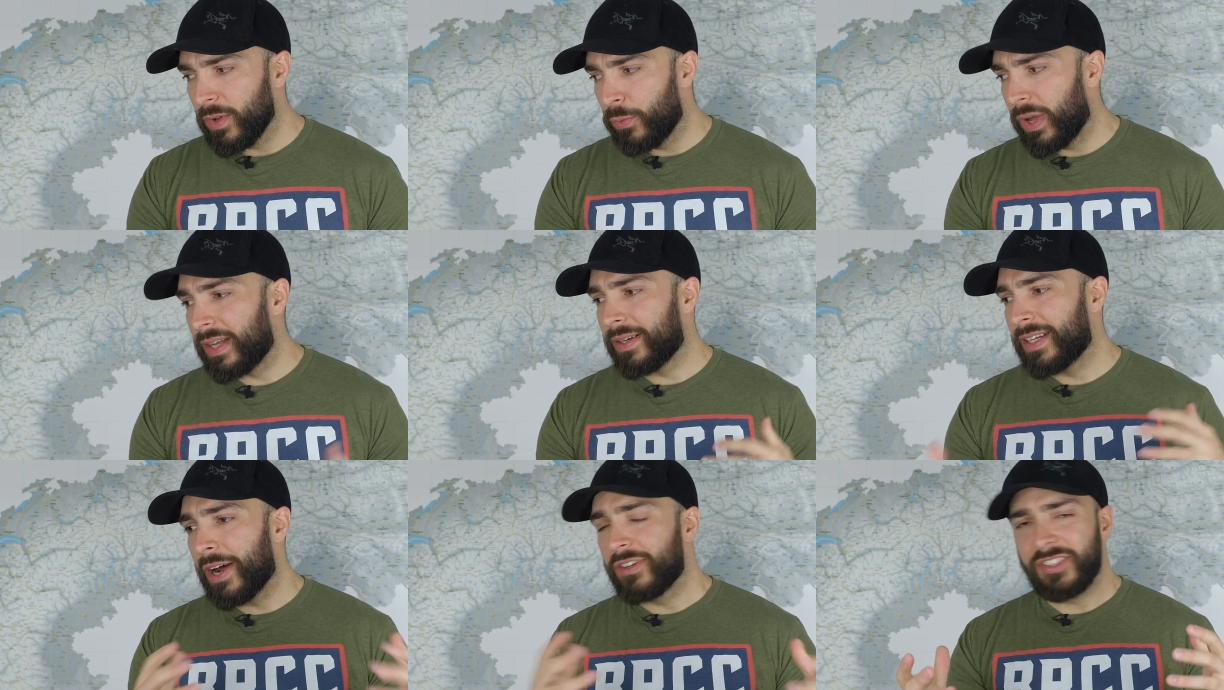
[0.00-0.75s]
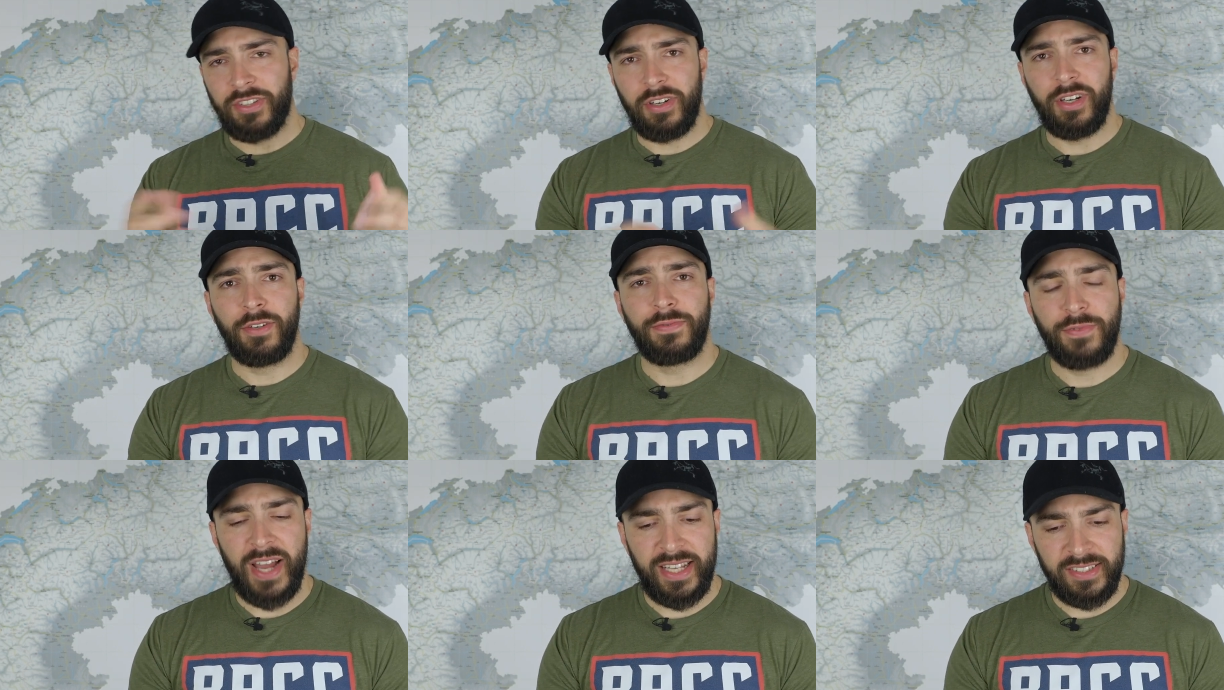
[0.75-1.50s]
well, in our circle of
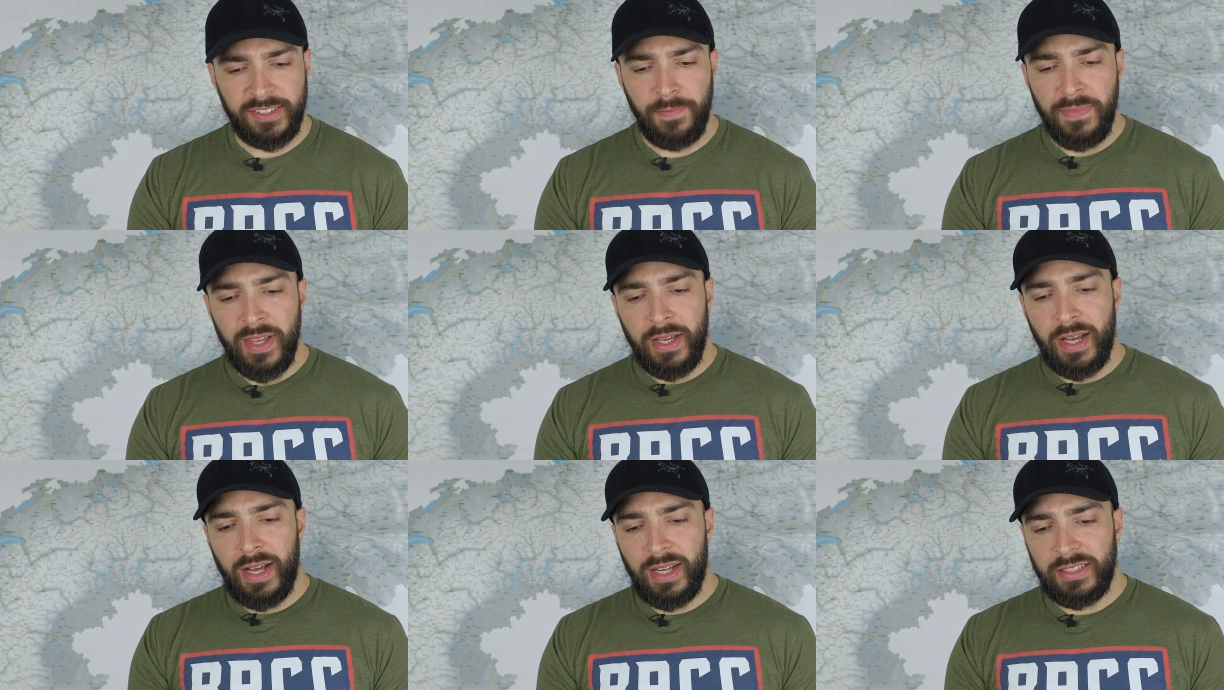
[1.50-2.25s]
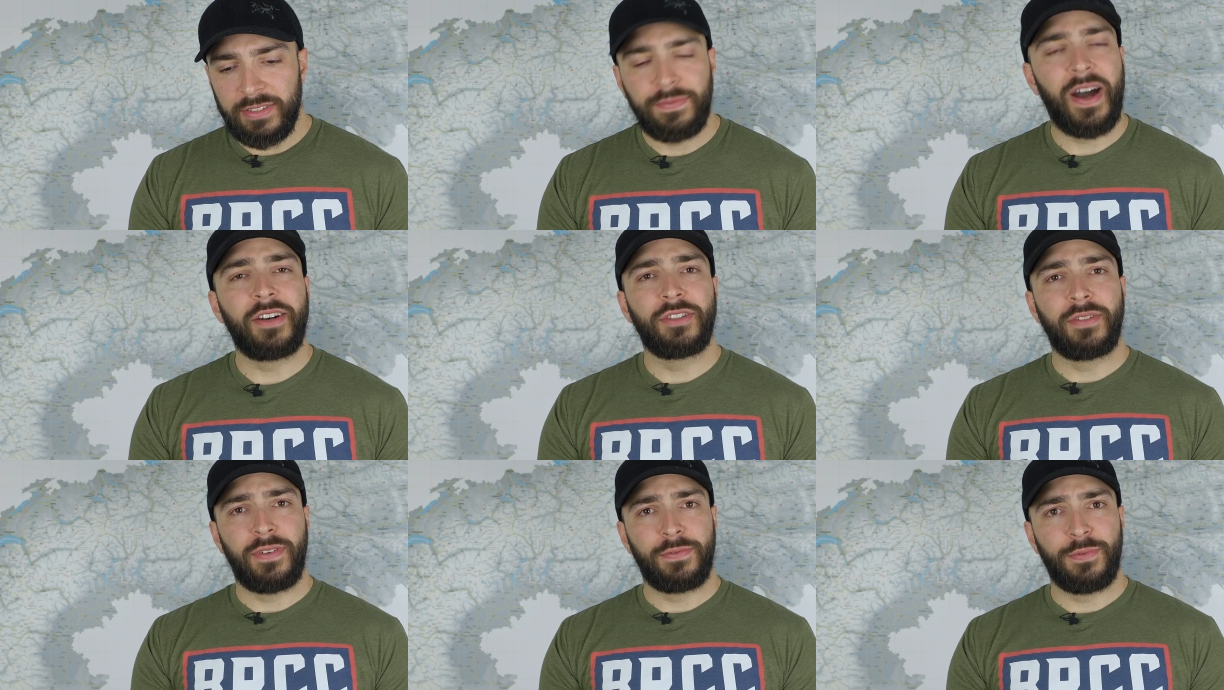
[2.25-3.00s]
friends. The father
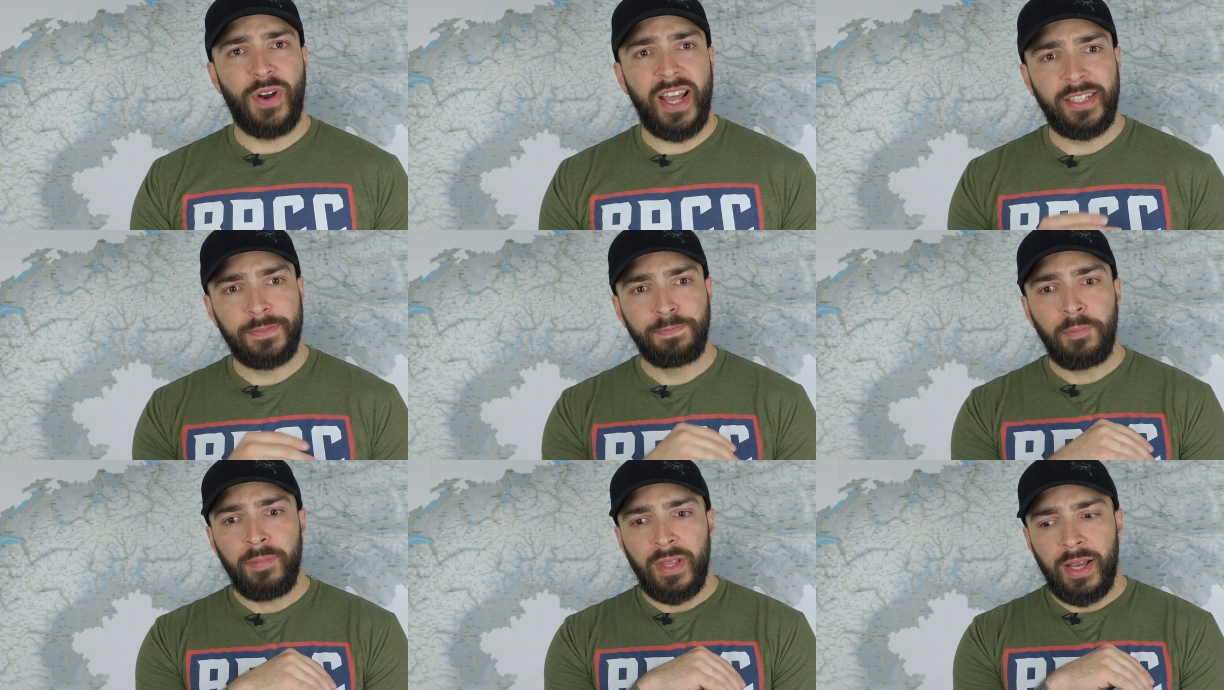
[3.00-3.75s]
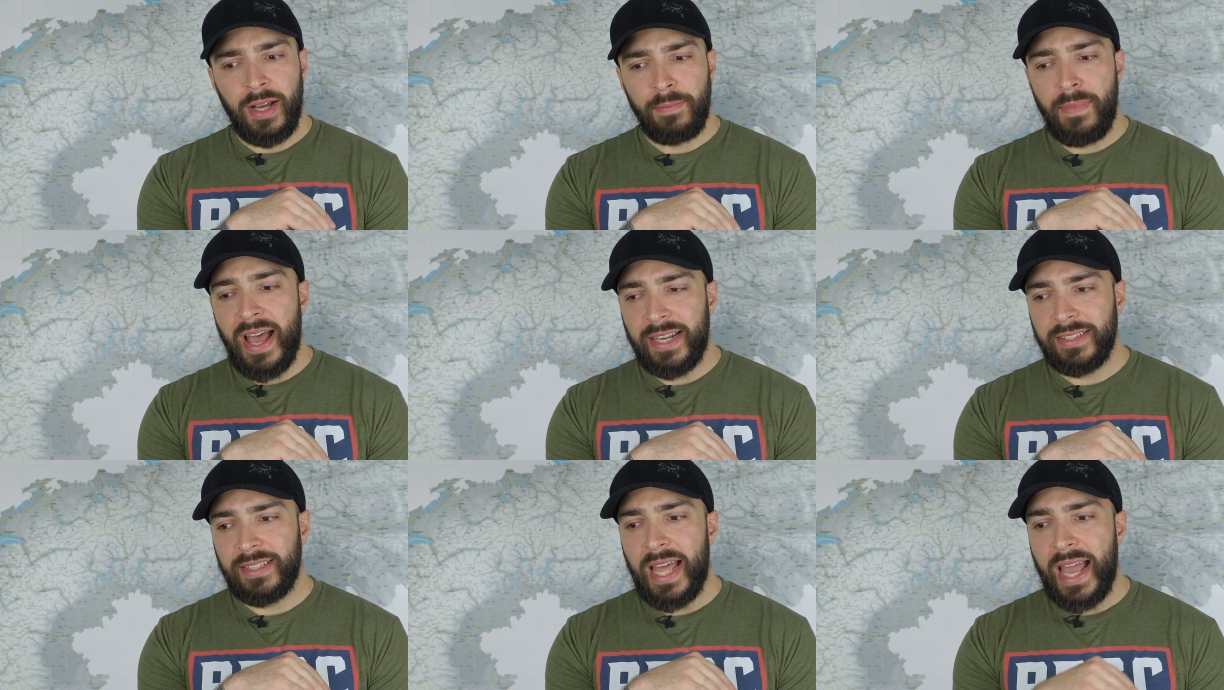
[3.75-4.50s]
of a friend
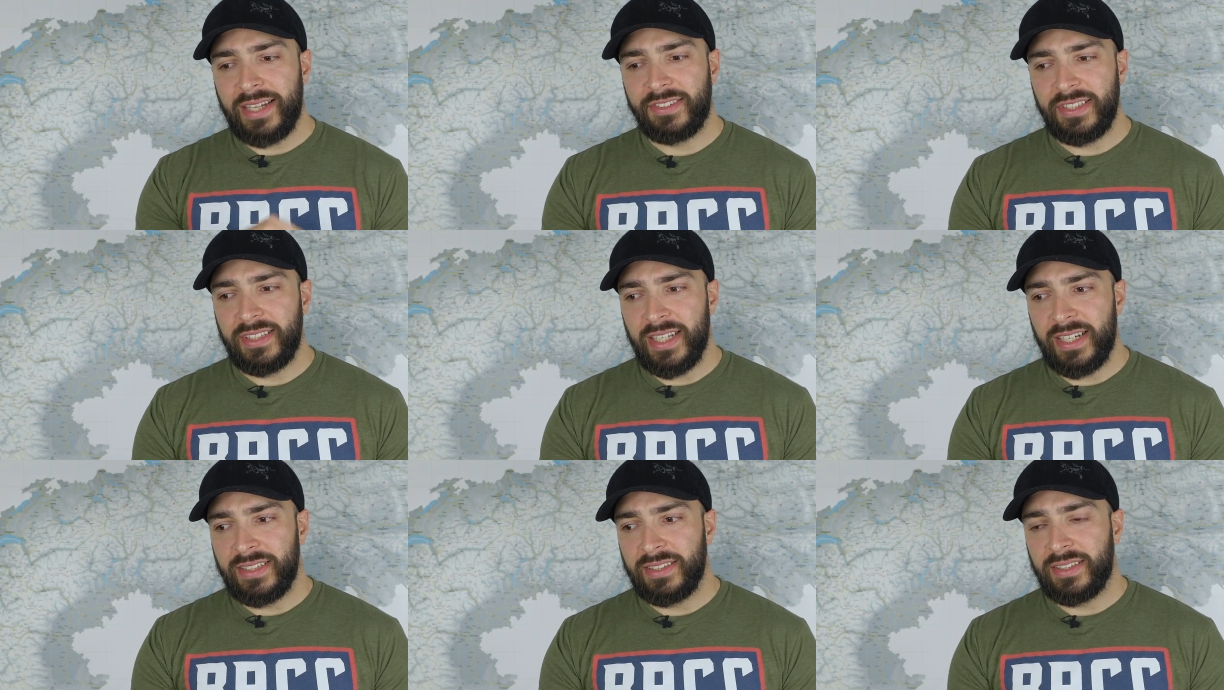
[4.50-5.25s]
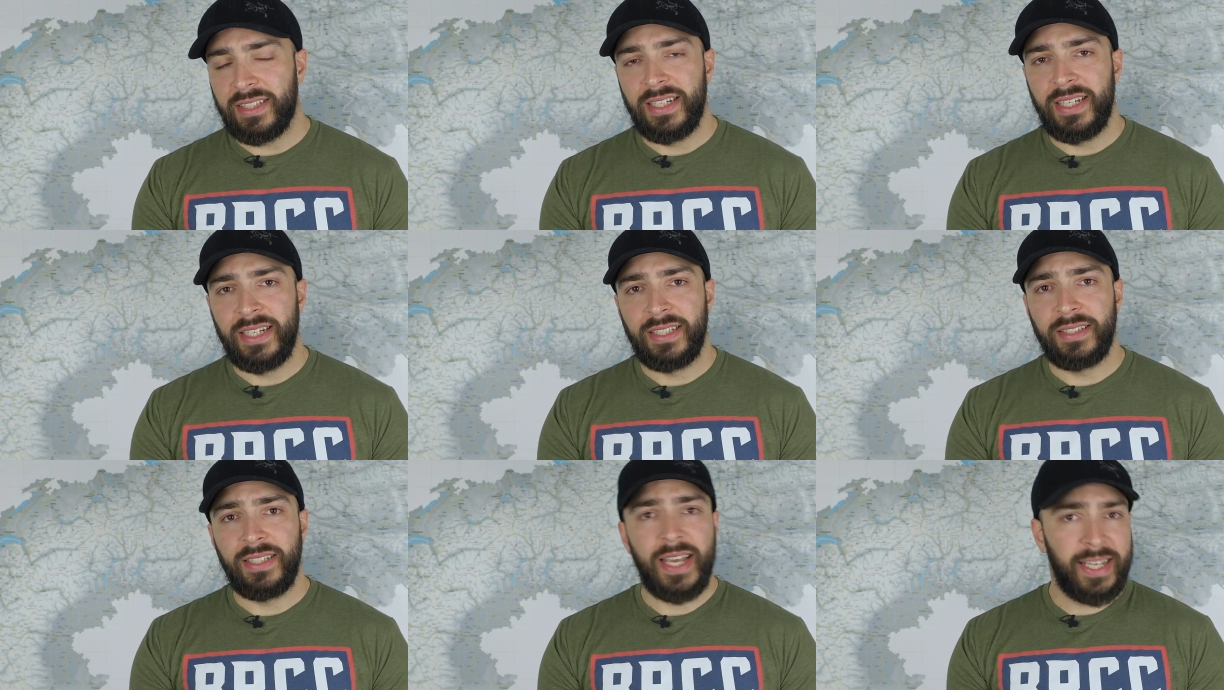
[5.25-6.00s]
had an accident
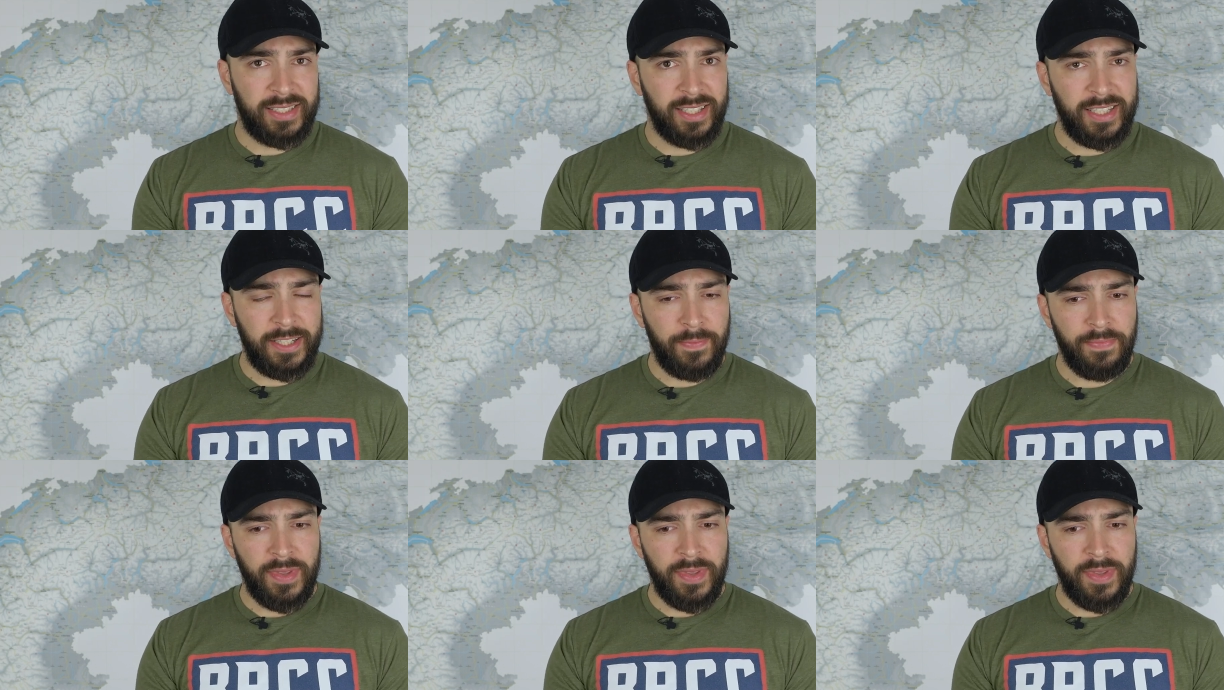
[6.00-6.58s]
in Italy,